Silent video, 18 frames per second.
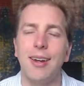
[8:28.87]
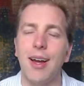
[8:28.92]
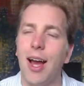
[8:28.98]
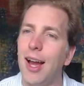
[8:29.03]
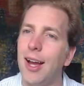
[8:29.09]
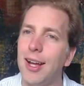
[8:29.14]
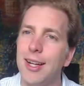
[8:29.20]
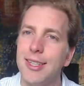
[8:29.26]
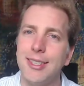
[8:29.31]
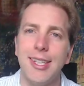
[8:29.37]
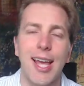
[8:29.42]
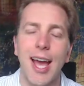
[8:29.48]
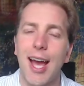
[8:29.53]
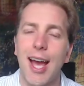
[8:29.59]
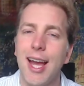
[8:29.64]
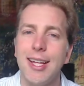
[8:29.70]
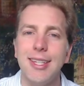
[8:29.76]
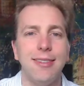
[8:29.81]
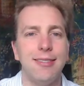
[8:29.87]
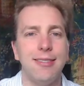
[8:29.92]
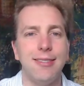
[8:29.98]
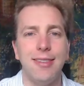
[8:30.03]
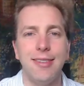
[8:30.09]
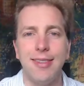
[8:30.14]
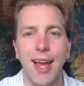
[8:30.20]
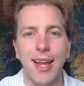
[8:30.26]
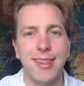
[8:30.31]
I
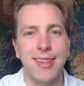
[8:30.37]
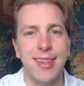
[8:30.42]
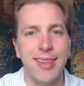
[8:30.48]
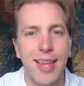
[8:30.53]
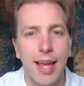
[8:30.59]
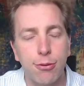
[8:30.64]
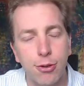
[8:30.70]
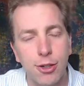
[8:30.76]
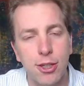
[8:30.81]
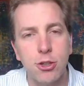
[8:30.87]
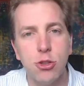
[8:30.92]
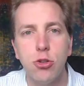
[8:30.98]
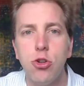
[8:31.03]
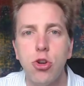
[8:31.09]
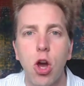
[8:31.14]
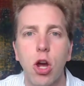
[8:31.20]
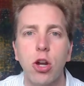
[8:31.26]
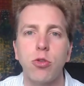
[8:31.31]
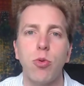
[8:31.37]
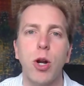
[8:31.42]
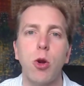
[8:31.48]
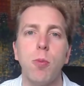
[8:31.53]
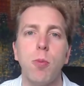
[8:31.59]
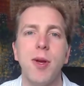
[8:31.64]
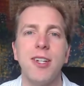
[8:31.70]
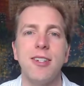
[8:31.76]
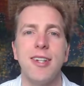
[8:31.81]
definitely do not
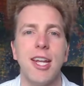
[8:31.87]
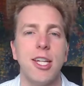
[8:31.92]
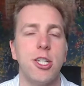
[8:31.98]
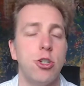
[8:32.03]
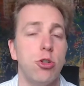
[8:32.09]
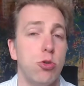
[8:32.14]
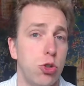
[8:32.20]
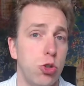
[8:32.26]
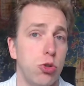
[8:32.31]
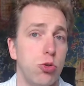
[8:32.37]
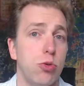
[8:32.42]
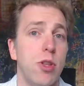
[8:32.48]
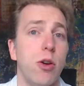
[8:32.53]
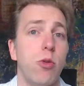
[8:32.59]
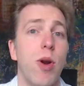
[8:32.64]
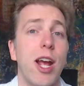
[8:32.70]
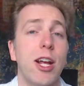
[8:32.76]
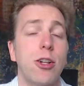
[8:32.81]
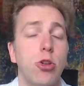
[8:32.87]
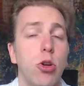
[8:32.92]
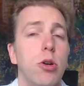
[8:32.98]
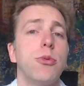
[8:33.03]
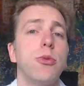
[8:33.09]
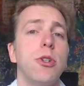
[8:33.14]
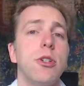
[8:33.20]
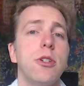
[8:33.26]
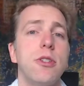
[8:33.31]
recommend that you do direct
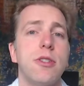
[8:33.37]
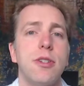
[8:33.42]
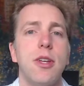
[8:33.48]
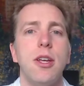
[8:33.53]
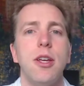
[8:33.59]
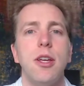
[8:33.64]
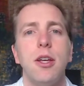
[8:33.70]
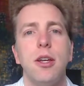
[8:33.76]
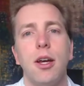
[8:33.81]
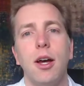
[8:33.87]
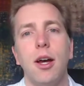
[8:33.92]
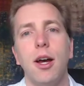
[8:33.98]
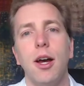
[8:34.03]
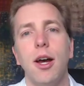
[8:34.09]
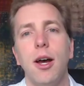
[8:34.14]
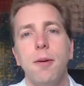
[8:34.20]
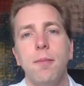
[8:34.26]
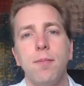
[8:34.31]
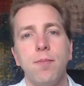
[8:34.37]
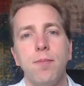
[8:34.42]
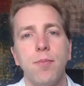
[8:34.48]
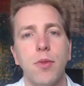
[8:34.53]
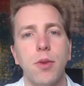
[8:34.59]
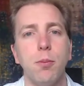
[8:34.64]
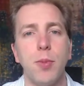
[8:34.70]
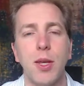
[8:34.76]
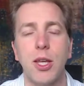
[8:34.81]
offers,
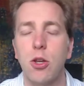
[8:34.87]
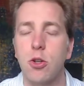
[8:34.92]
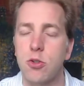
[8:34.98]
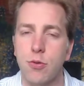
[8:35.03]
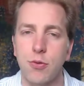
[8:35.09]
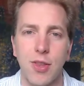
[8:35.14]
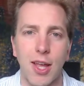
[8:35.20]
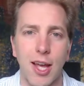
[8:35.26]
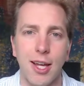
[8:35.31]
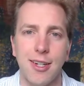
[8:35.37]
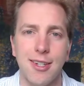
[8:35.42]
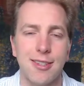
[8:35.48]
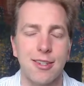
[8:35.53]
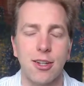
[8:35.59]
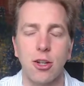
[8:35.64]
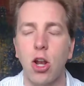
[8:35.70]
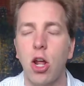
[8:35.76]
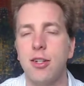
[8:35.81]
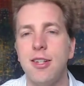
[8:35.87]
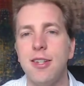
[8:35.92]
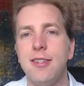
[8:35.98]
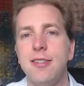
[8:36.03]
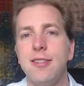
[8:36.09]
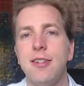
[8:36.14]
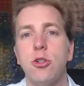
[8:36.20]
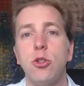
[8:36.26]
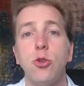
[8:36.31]
because of that. It's a lot
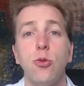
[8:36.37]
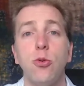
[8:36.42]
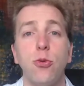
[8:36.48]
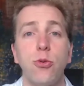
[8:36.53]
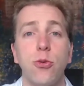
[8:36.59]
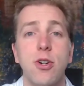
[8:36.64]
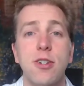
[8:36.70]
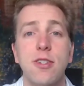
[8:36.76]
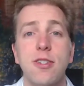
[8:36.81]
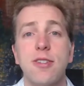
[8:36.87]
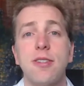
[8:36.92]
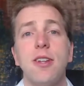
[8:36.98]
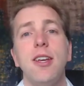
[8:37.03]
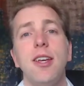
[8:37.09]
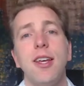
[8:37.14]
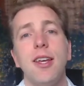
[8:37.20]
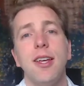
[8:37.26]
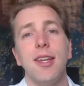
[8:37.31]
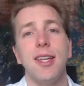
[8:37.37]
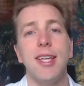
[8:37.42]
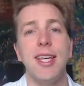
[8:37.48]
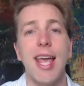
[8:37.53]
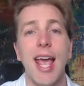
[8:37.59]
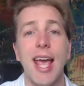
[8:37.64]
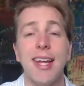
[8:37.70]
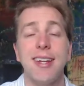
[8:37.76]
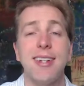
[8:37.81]
easier to first
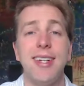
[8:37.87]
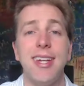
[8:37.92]
get